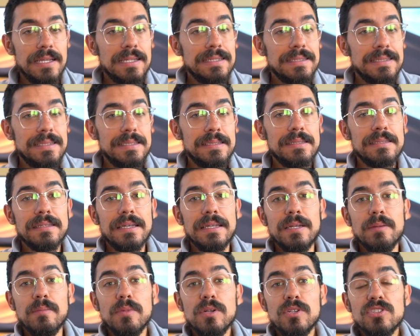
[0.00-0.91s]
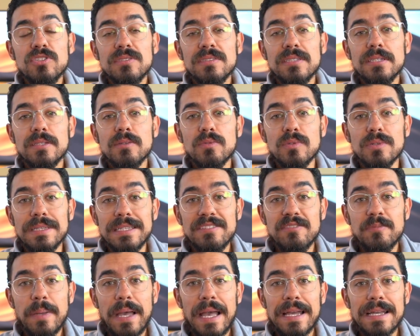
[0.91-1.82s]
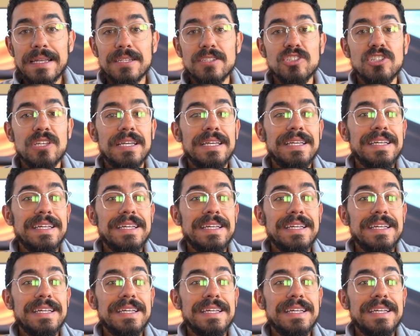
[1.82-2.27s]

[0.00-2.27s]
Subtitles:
This is an emergency relief package.